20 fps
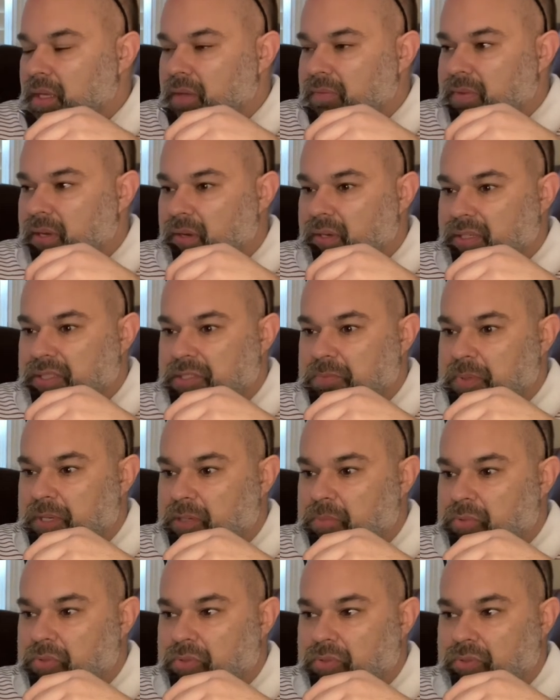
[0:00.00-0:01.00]
very
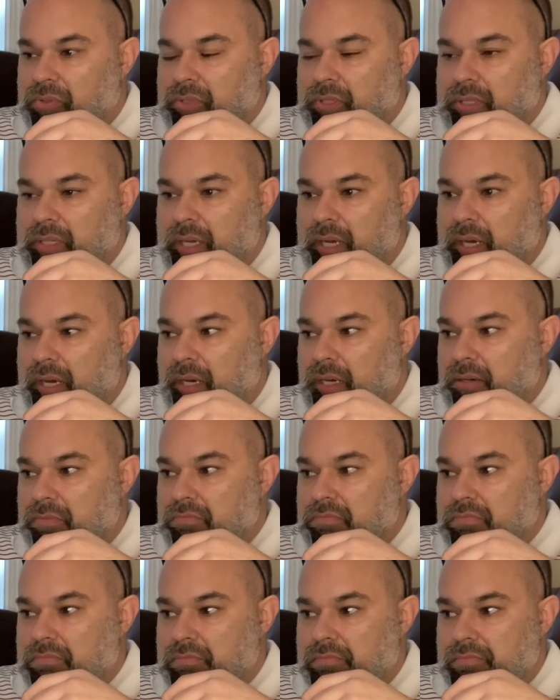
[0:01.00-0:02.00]
hospitable,
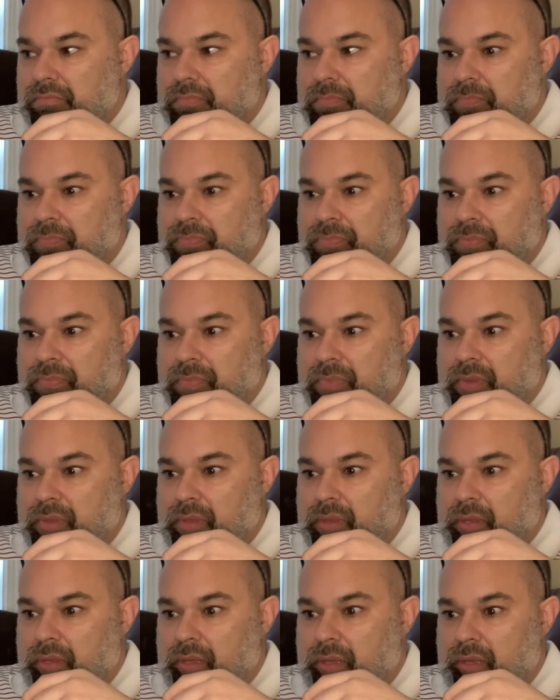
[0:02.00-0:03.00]
um,
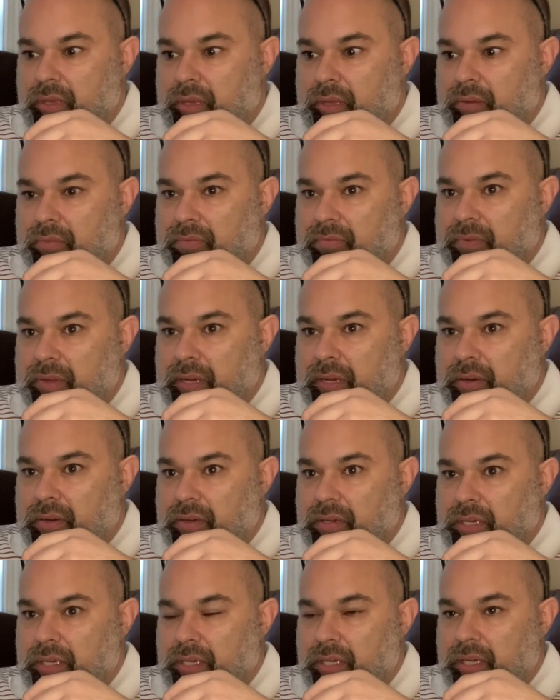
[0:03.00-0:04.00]

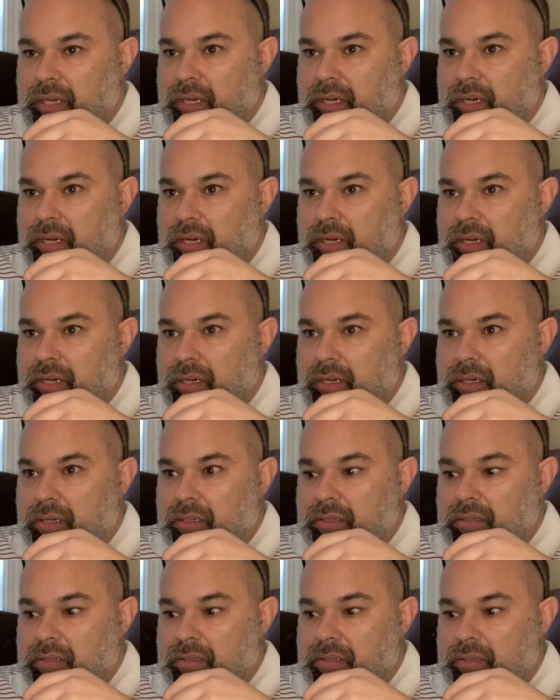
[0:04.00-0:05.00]
very uh,
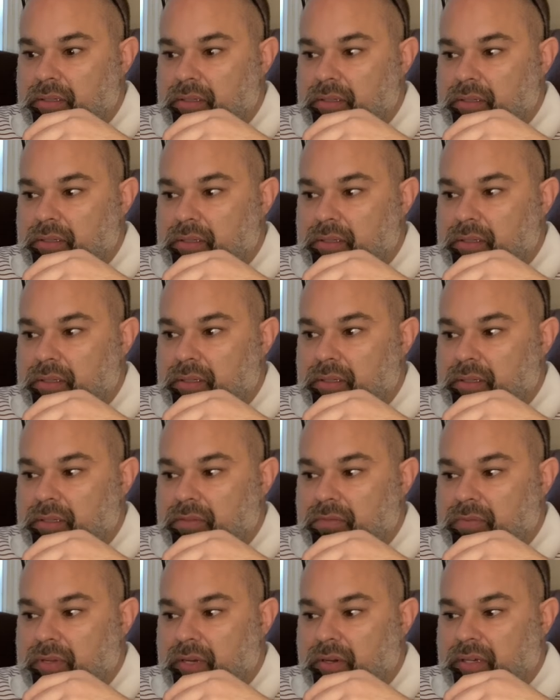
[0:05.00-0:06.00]

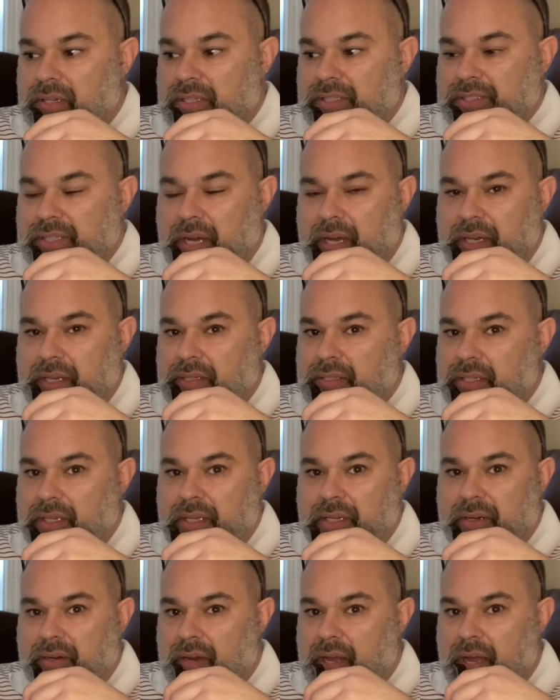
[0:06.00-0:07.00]
very excited to
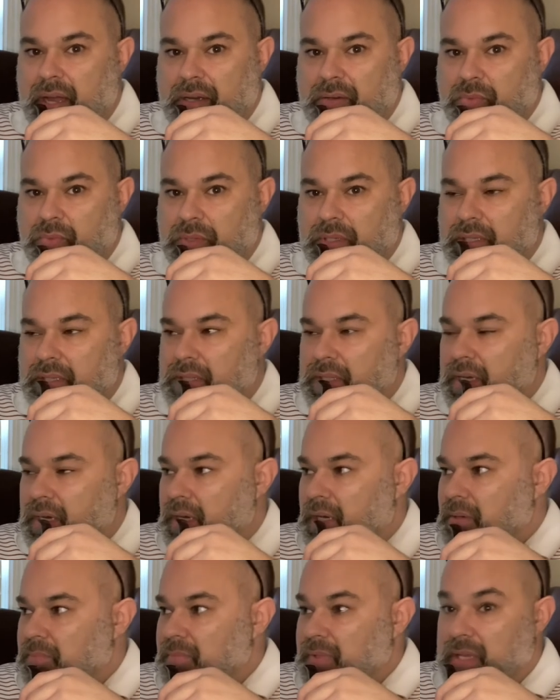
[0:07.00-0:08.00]
interact with
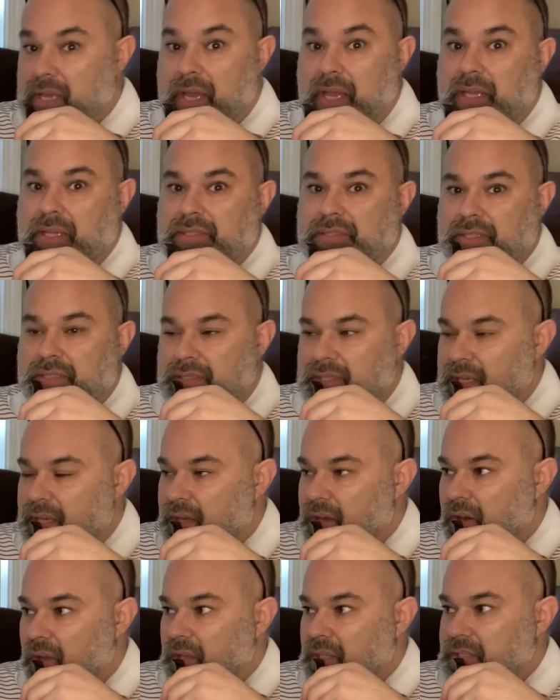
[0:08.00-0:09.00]
um, Yanks as they
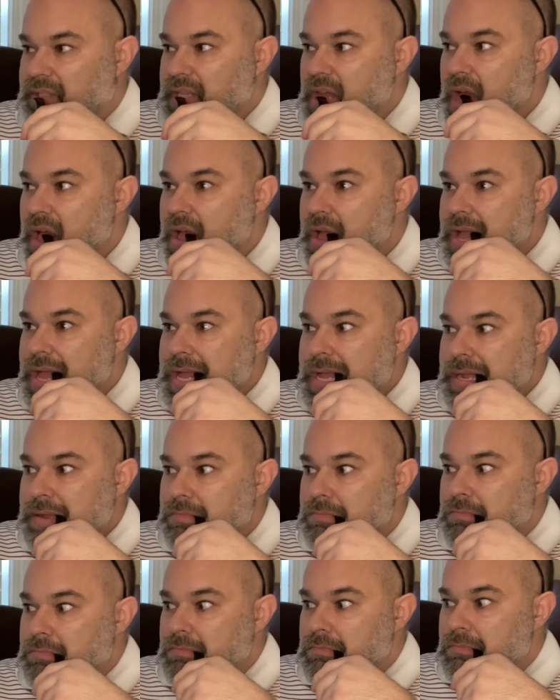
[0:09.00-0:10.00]
call us,
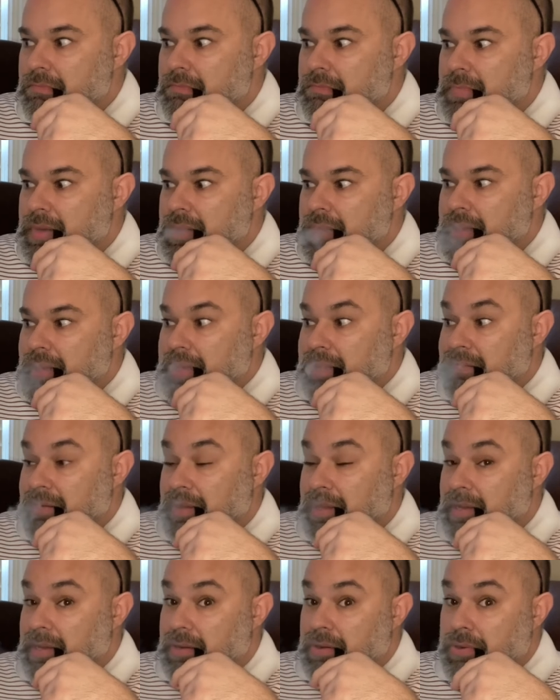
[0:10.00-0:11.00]

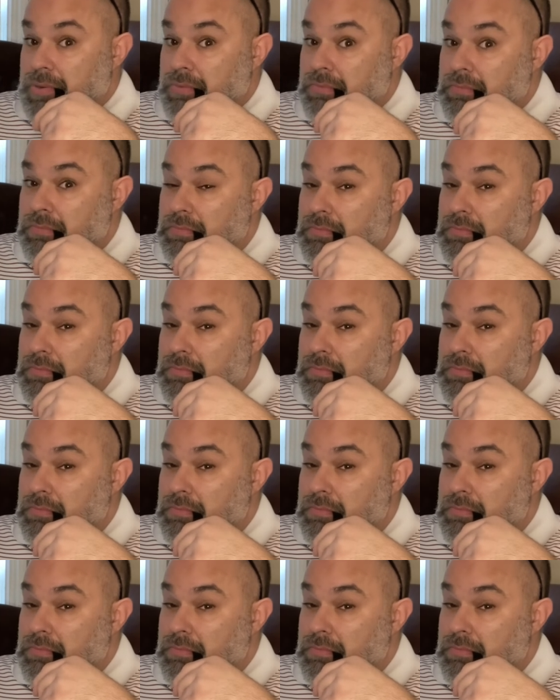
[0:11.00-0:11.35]
even though